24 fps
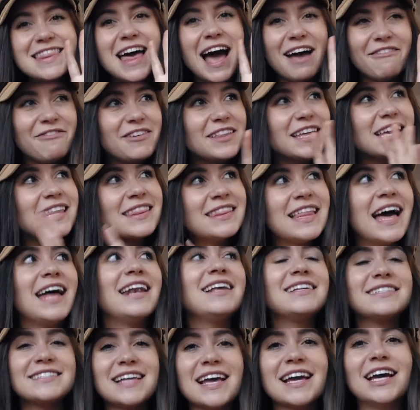I feel like that
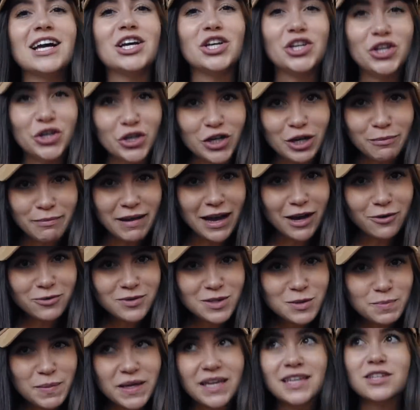is like a good
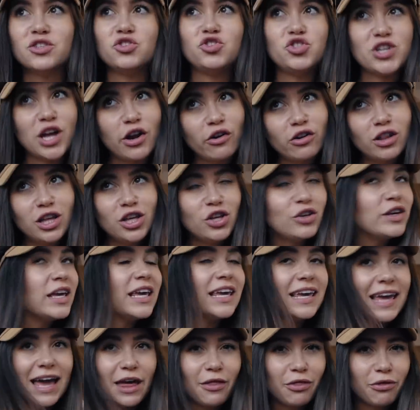amount, because generally you
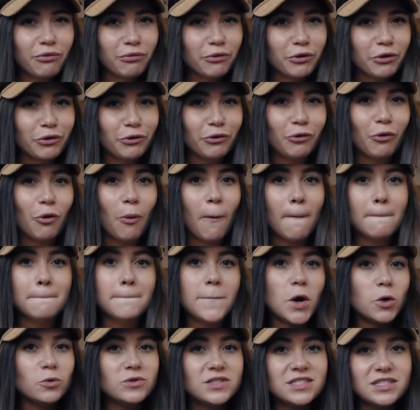can get through
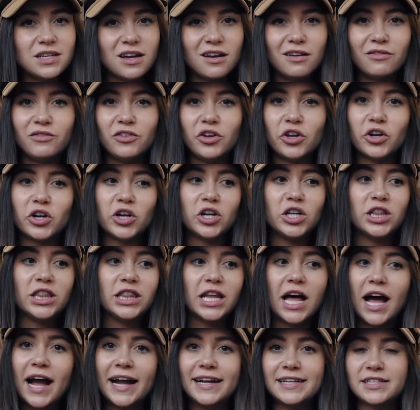most of your
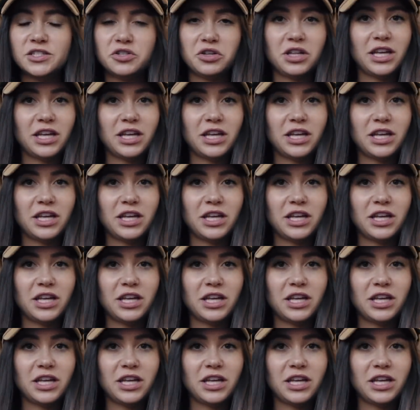lines.